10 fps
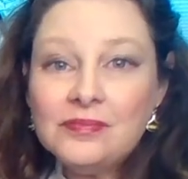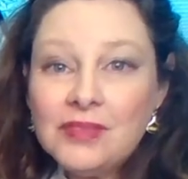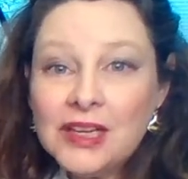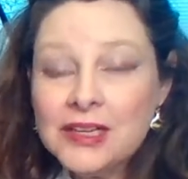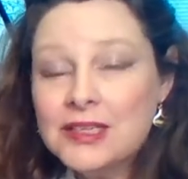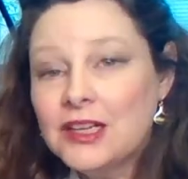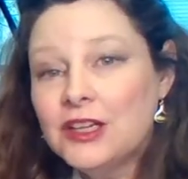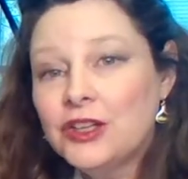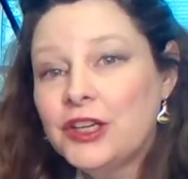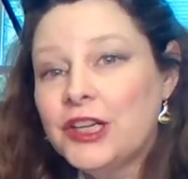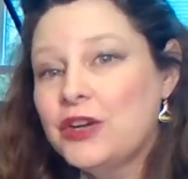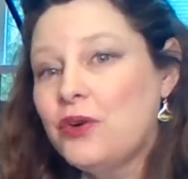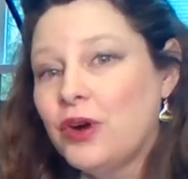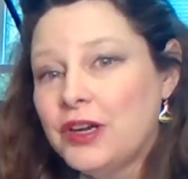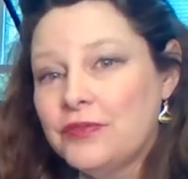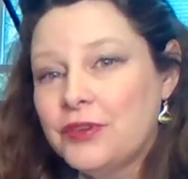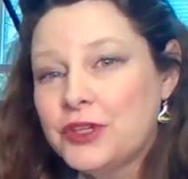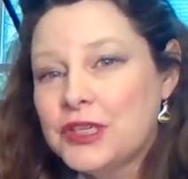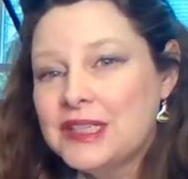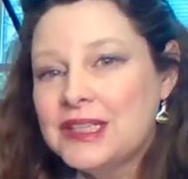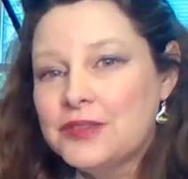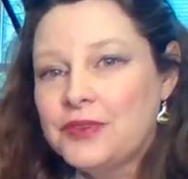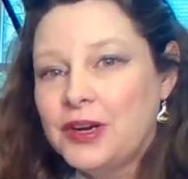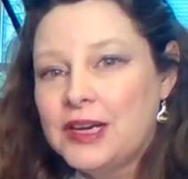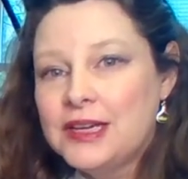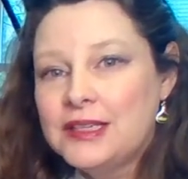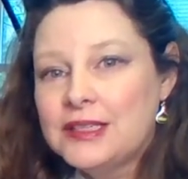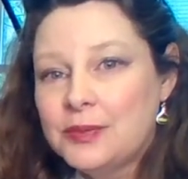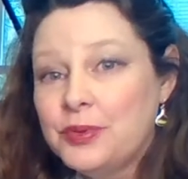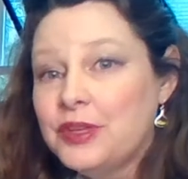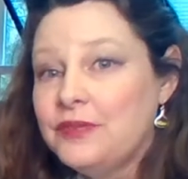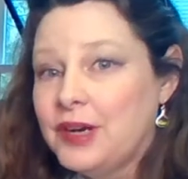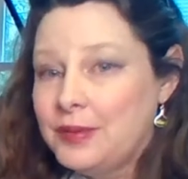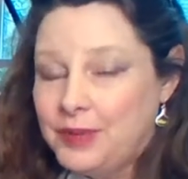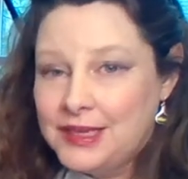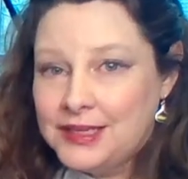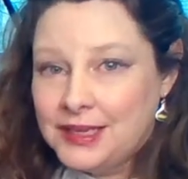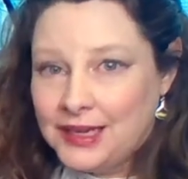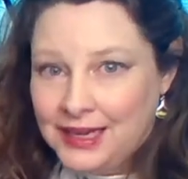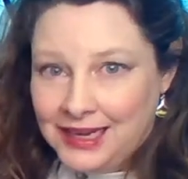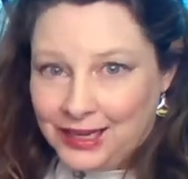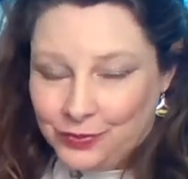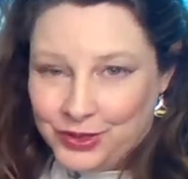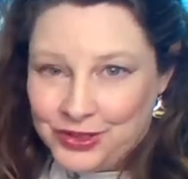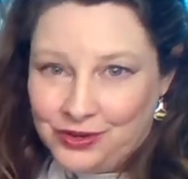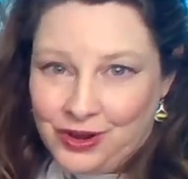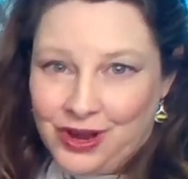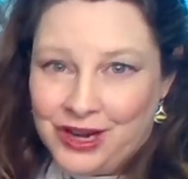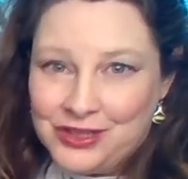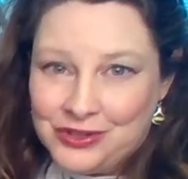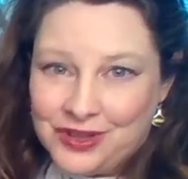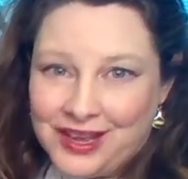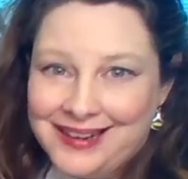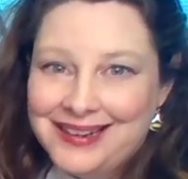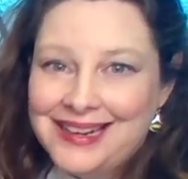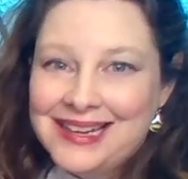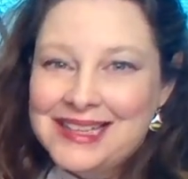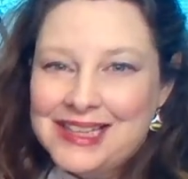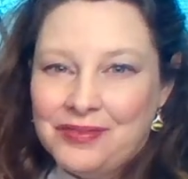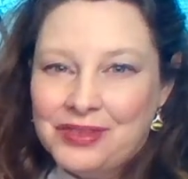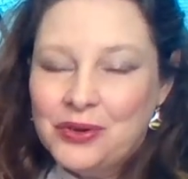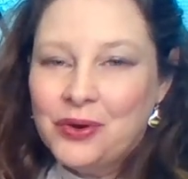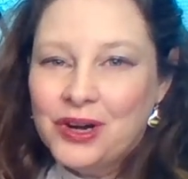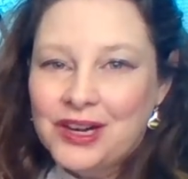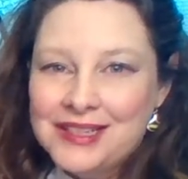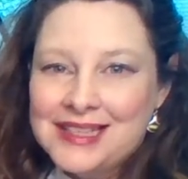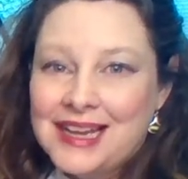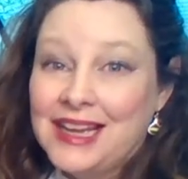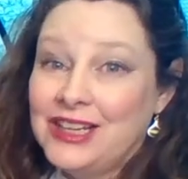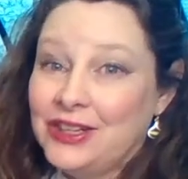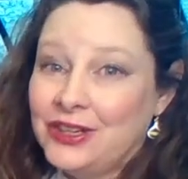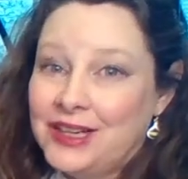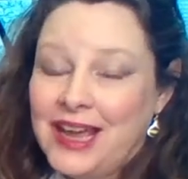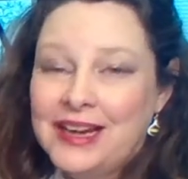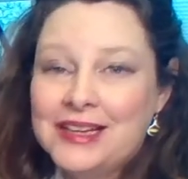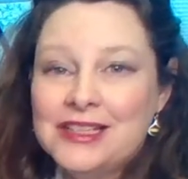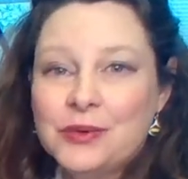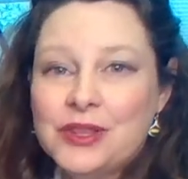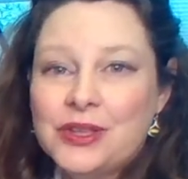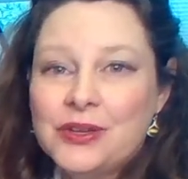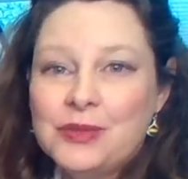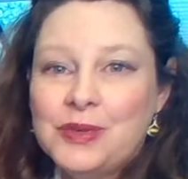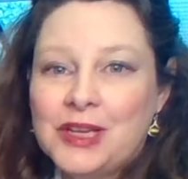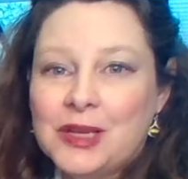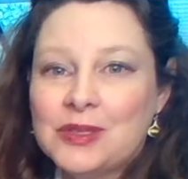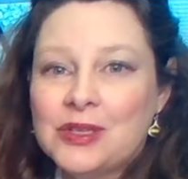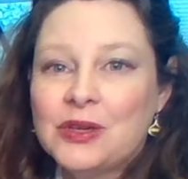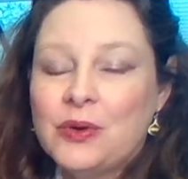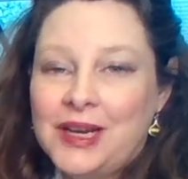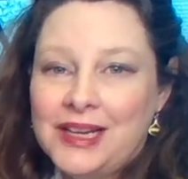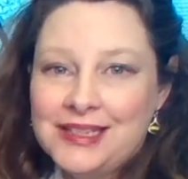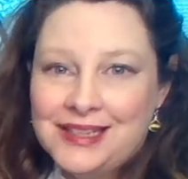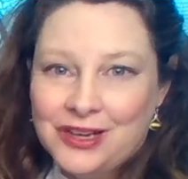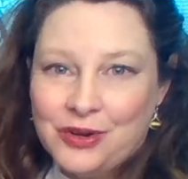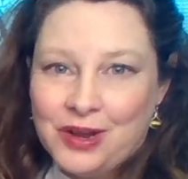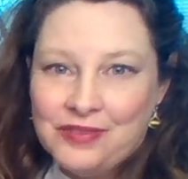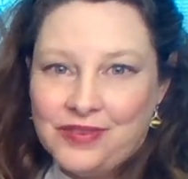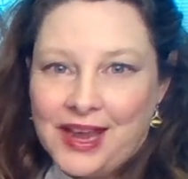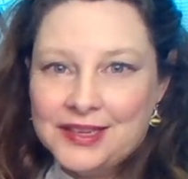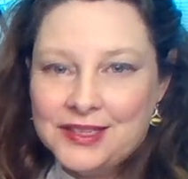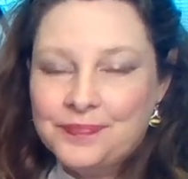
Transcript: Because learning chord inversions is very simple and very basic. And once you know how to do that, seventh chords and learning how to deal with those becomes quite easy and quite fast.